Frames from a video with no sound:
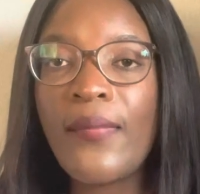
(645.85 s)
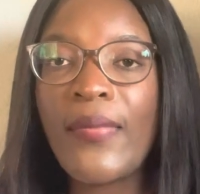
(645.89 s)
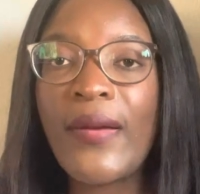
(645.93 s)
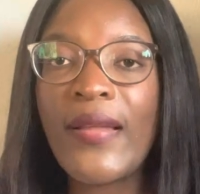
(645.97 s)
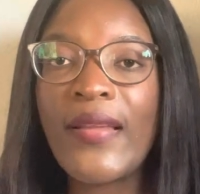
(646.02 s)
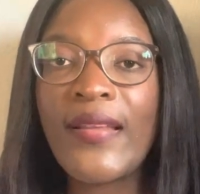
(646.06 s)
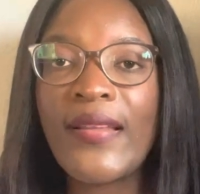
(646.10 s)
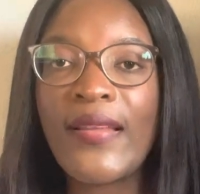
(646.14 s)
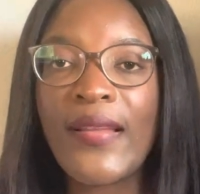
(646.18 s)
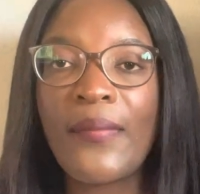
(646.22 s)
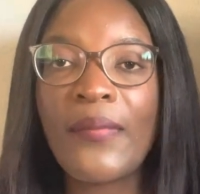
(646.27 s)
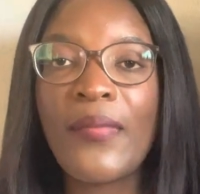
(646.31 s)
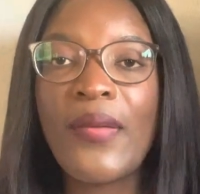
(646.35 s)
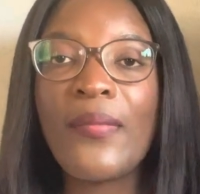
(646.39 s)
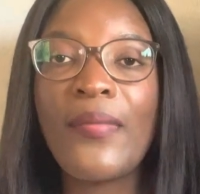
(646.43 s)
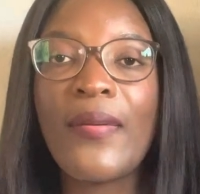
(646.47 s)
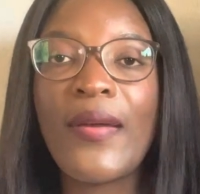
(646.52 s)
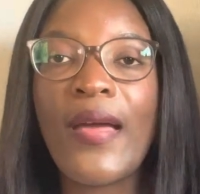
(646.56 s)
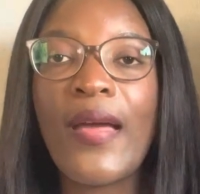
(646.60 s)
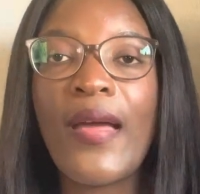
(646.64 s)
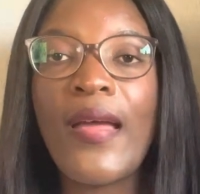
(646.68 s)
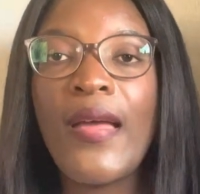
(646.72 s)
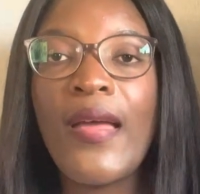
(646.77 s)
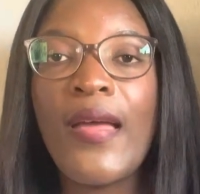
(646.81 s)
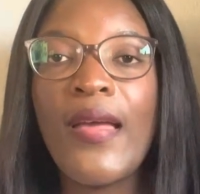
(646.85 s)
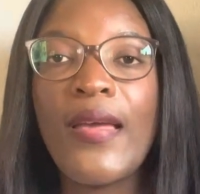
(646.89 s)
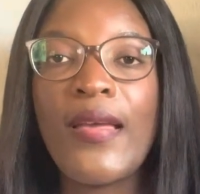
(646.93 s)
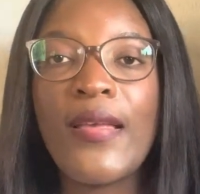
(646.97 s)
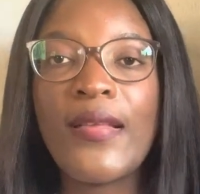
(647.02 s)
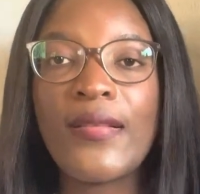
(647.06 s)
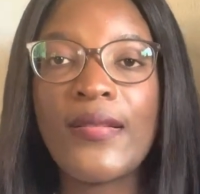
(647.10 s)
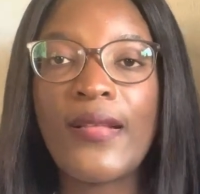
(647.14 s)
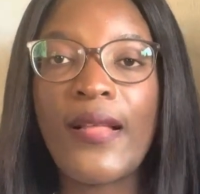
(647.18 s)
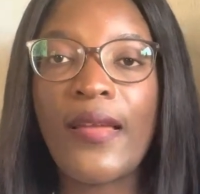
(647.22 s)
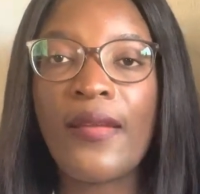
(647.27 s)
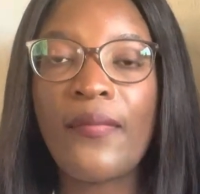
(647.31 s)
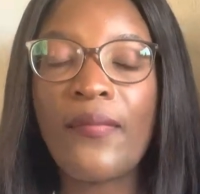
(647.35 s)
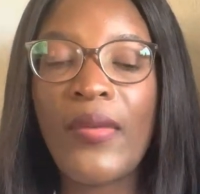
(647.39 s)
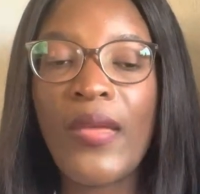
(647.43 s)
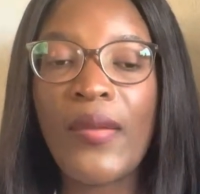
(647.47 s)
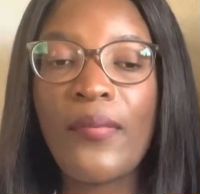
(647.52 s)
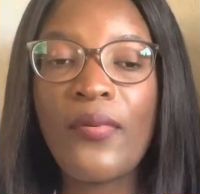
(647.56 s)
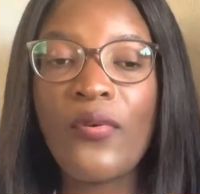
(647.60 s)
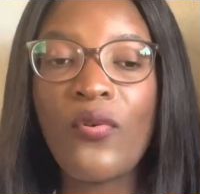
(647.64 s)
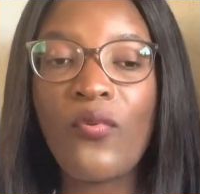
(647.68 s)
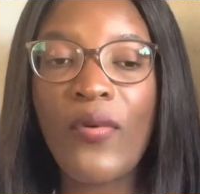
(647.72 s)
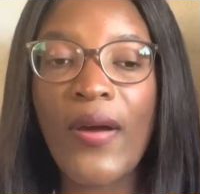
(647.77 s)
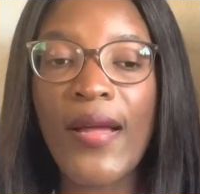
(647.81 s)
But in Namibia, it's like
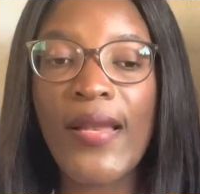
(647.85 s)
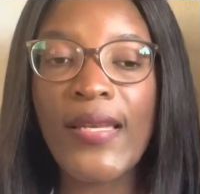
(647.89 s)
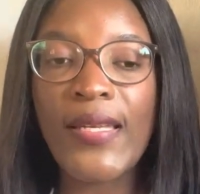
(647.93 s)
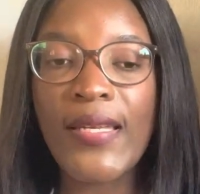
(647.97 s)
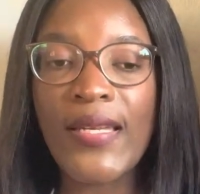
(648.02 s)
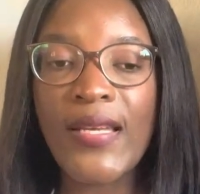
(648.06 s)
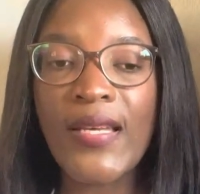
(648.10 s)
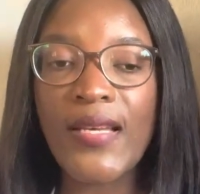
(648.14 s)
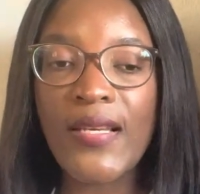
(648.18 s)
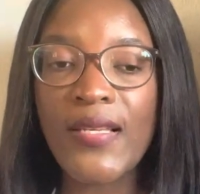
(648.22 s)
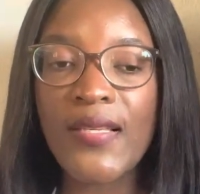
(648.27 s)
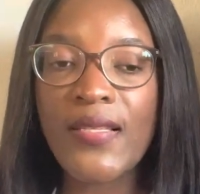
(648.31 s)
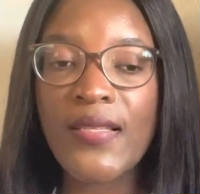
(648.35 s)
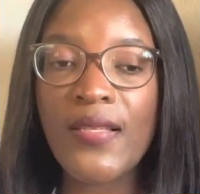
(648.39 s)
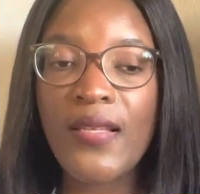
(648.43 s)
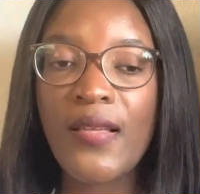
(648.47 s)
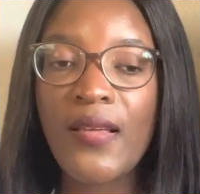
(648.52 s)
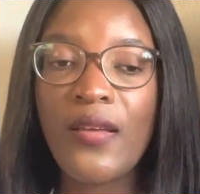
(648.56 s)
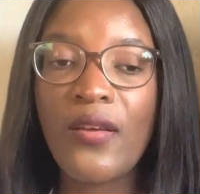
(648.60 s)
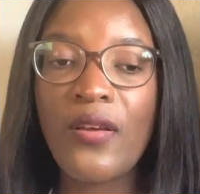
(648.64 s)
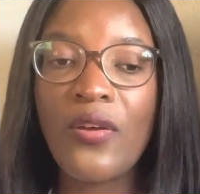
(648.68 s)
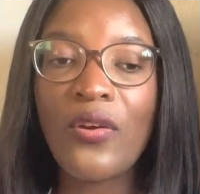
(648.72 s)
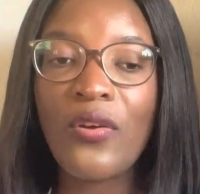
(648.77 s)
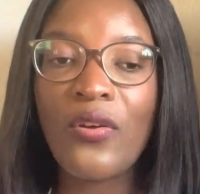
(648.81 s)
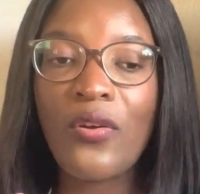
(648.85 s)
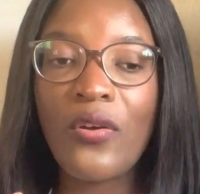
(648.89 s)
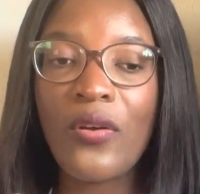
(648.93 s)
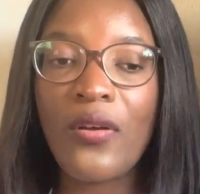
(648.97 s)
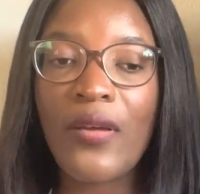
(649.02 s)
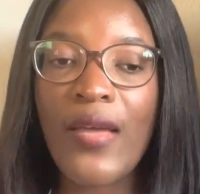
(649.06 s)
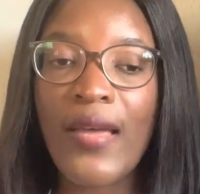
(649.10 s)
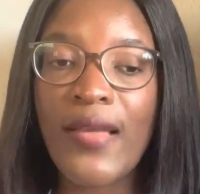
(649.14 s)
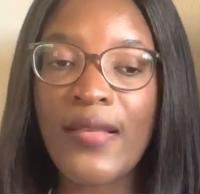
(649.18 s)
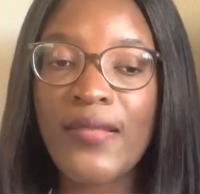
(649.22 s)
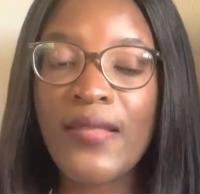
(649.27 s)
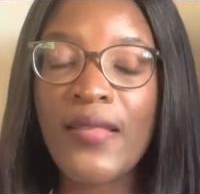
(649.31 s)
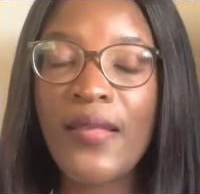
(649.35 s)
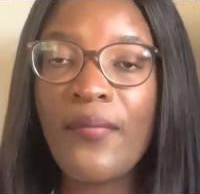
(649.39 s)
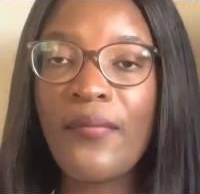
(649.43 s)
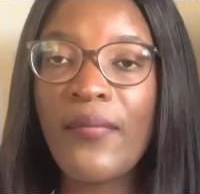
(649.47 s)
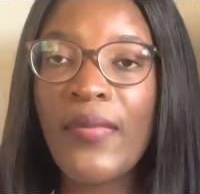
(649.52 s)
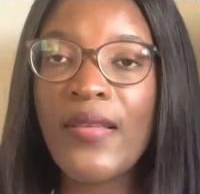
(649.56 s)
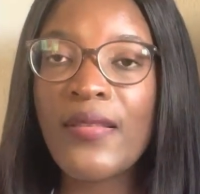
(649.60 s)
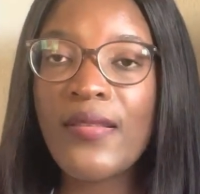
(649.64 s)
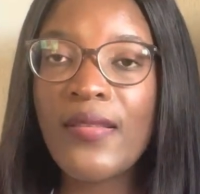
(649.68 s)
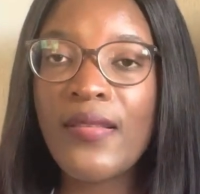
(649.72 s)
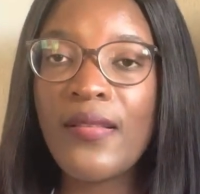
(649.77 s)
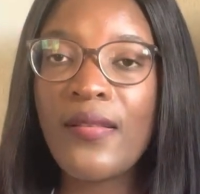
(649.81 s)
maybe one nurse has the